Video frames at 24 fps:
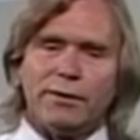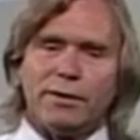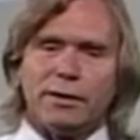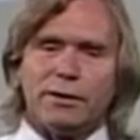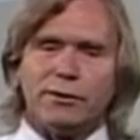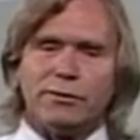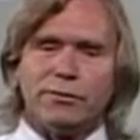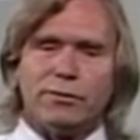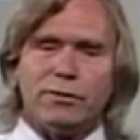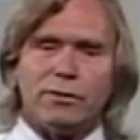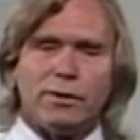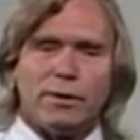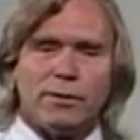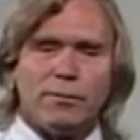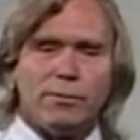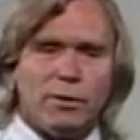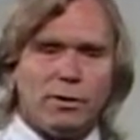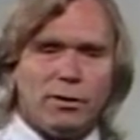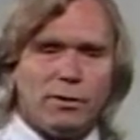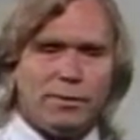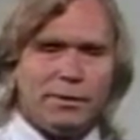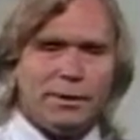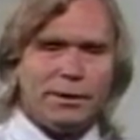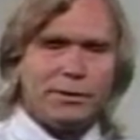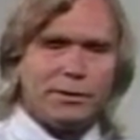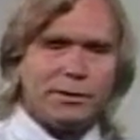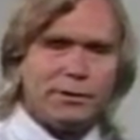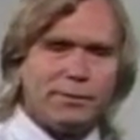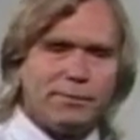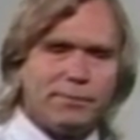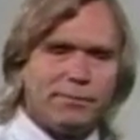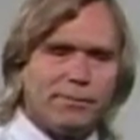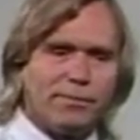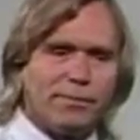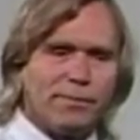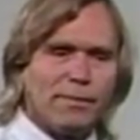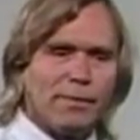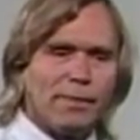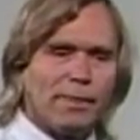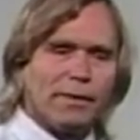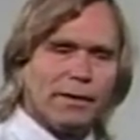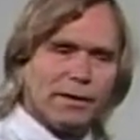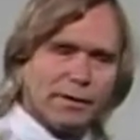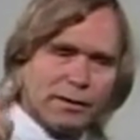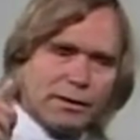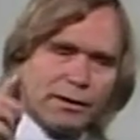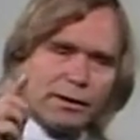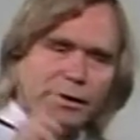this for a moment.
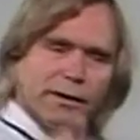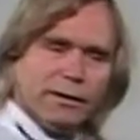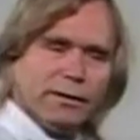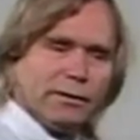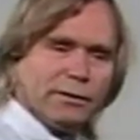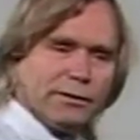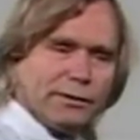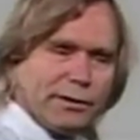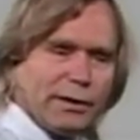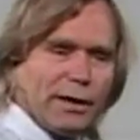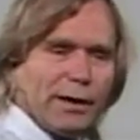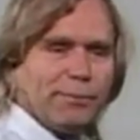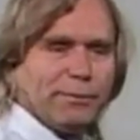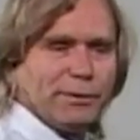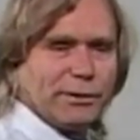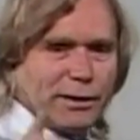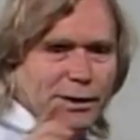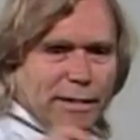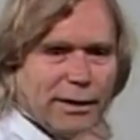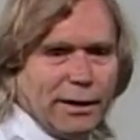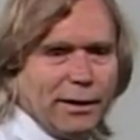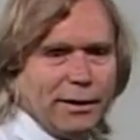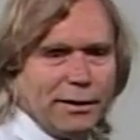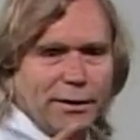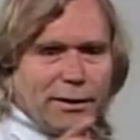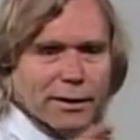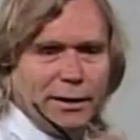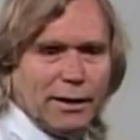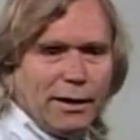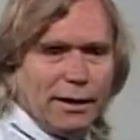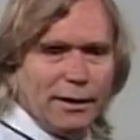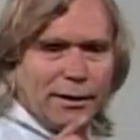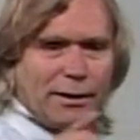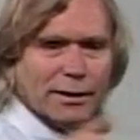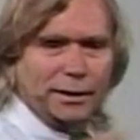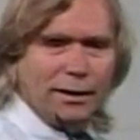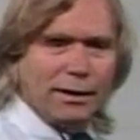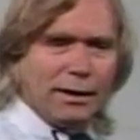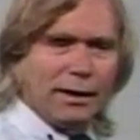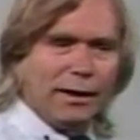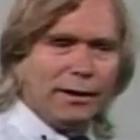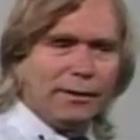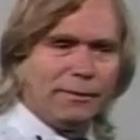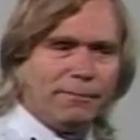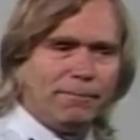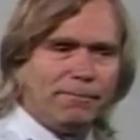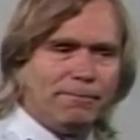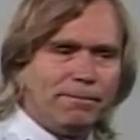This happens again and again and
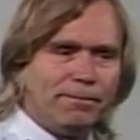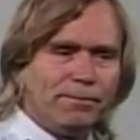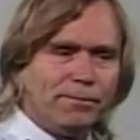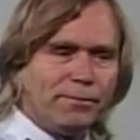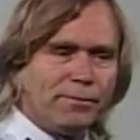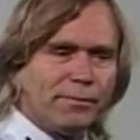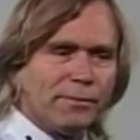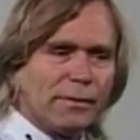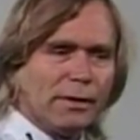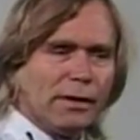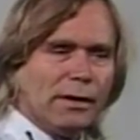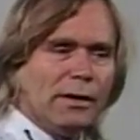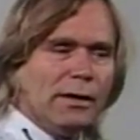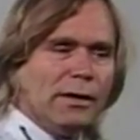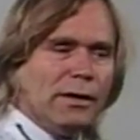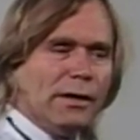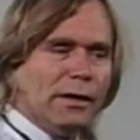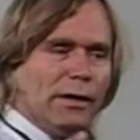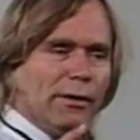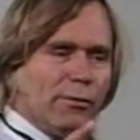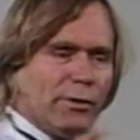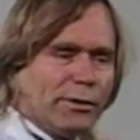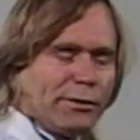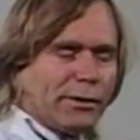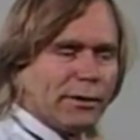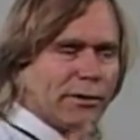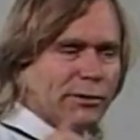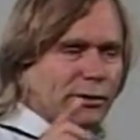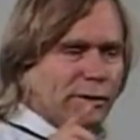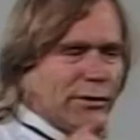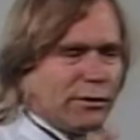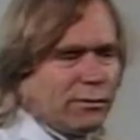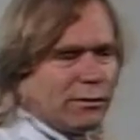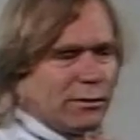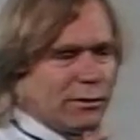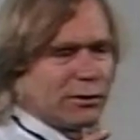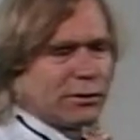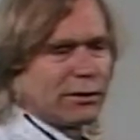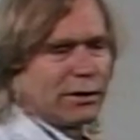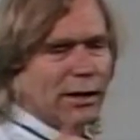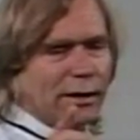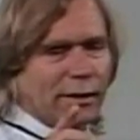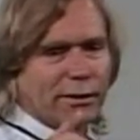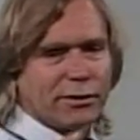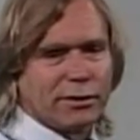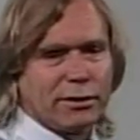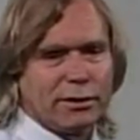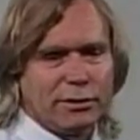again. And what the students
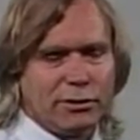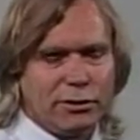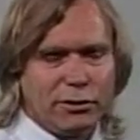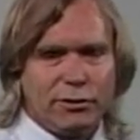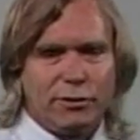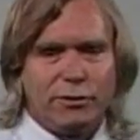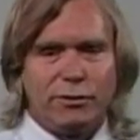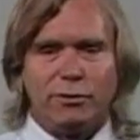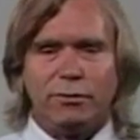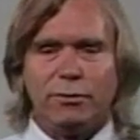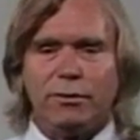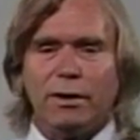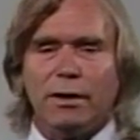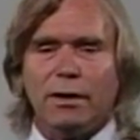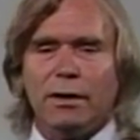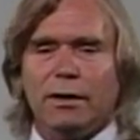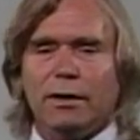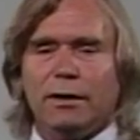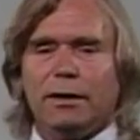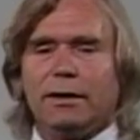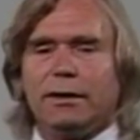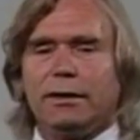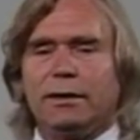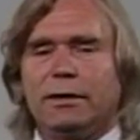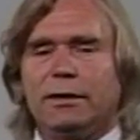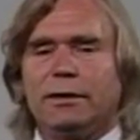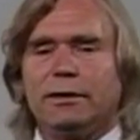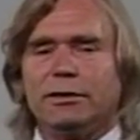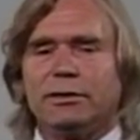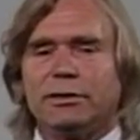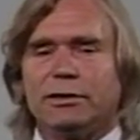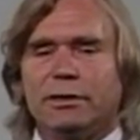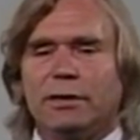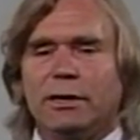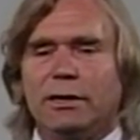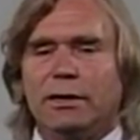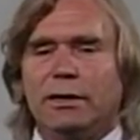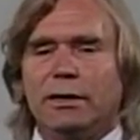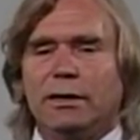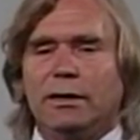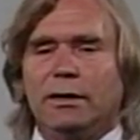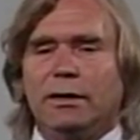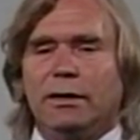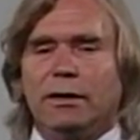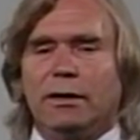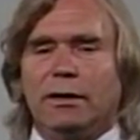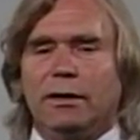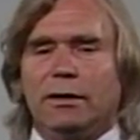start to do is
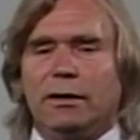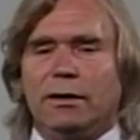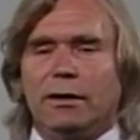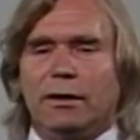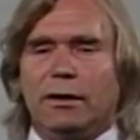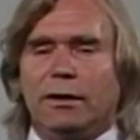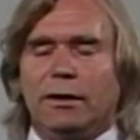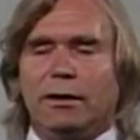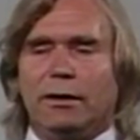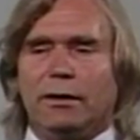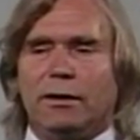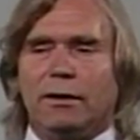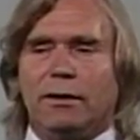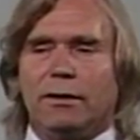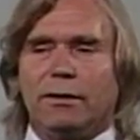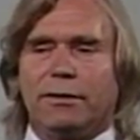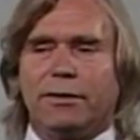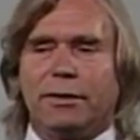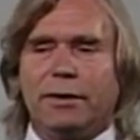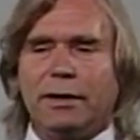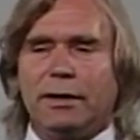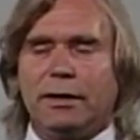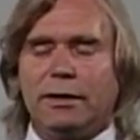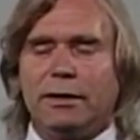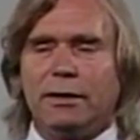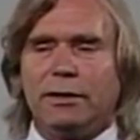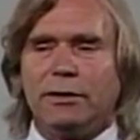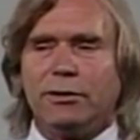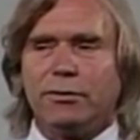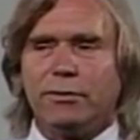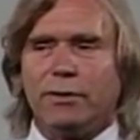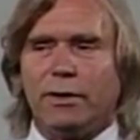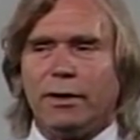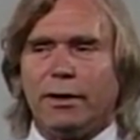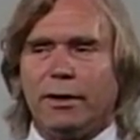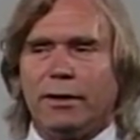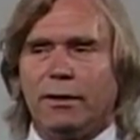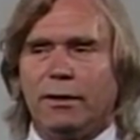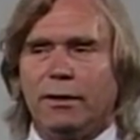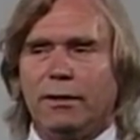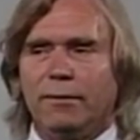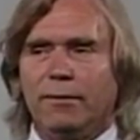think in this way.